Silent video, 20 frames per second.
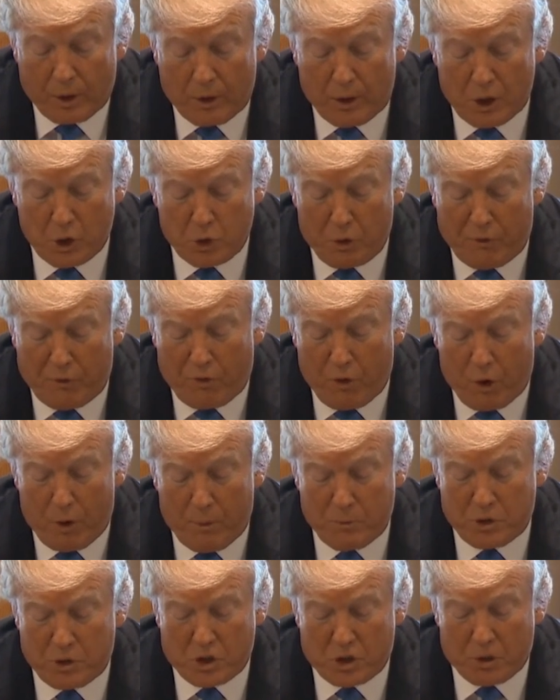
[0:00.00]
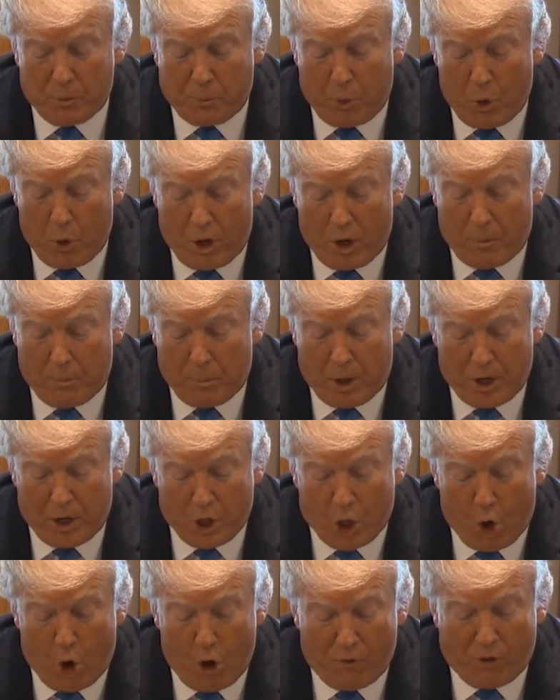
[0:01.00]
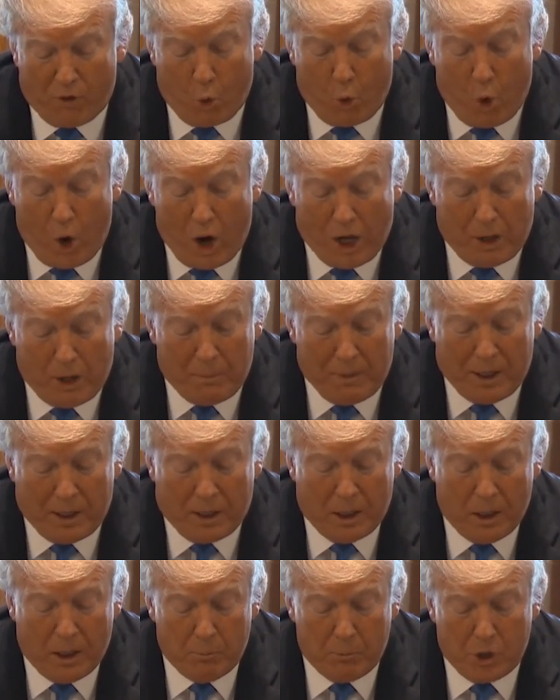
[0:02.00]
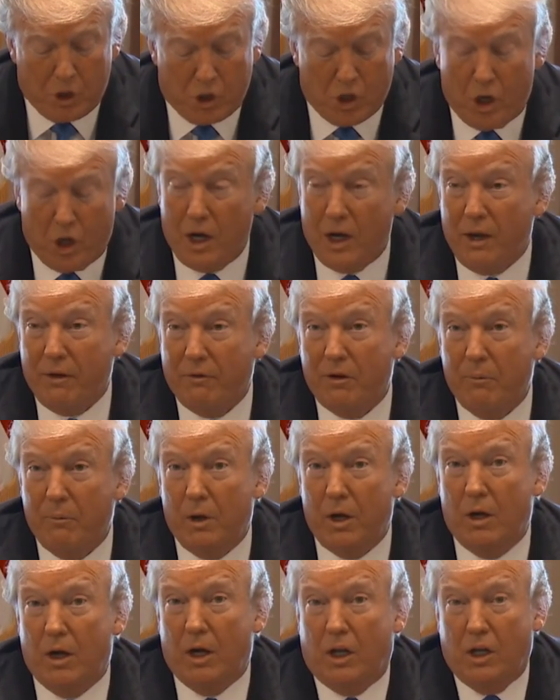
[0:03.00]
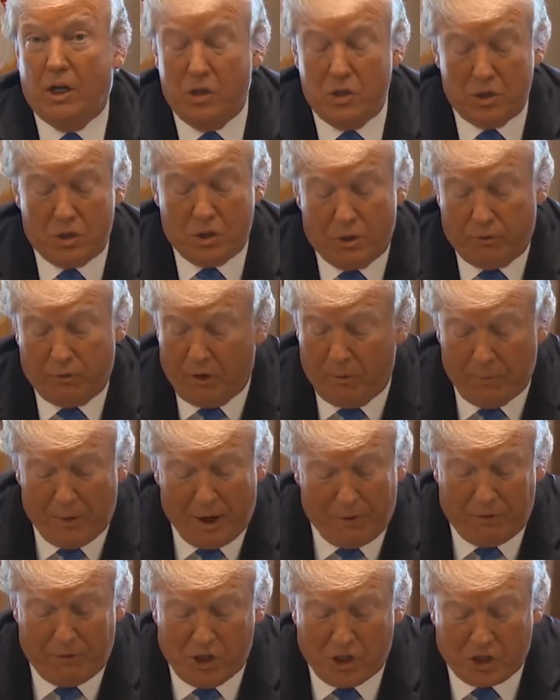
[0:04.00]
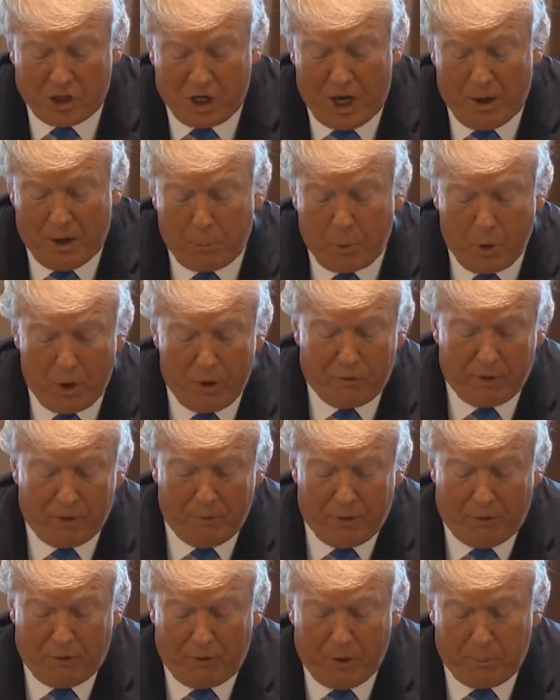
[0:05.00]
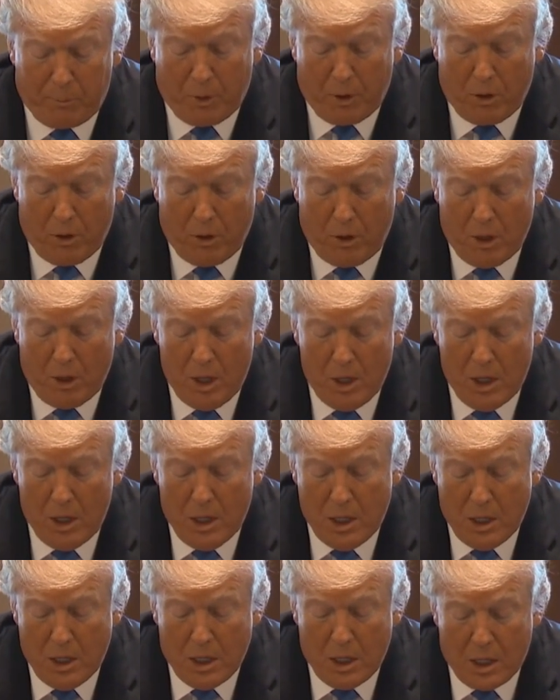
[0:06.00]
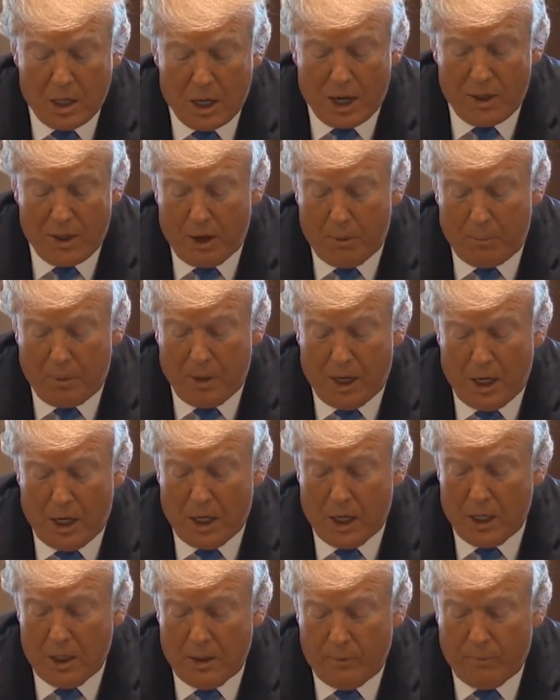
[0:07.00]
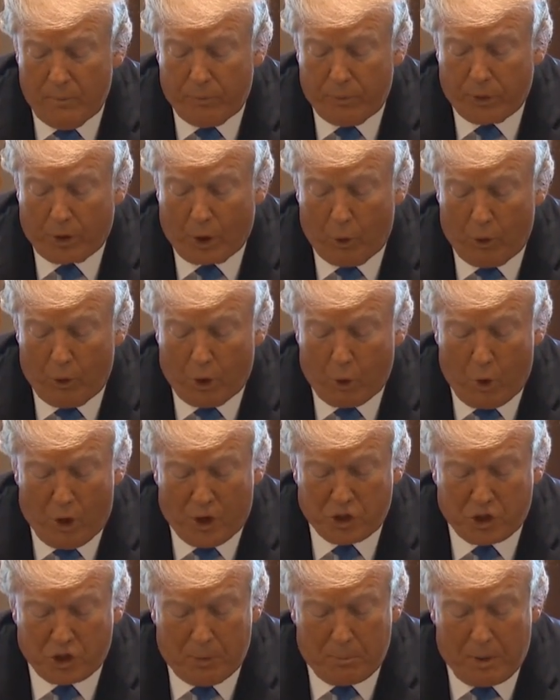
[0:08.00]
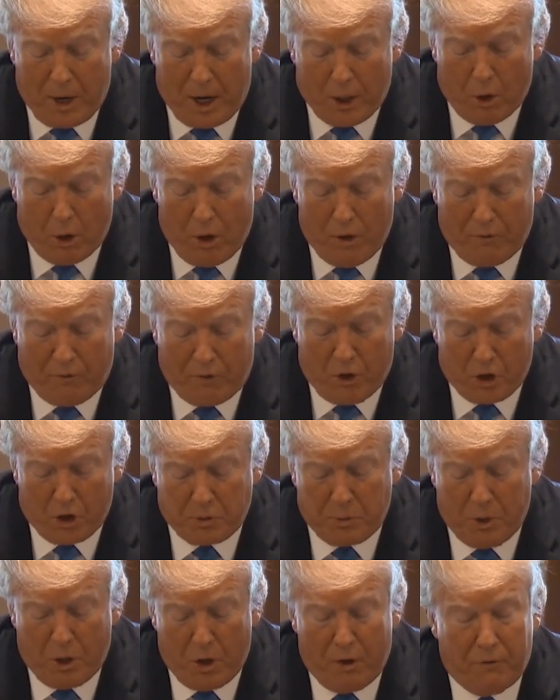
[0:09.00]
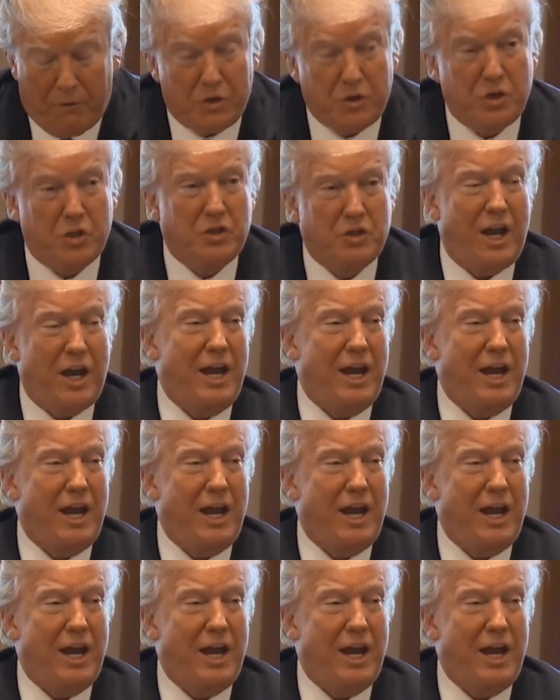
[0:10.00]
These reforms are supported by the overwhelming majority of Americans from every standpoint, from every poll, and they're being requested by law enforcement officers.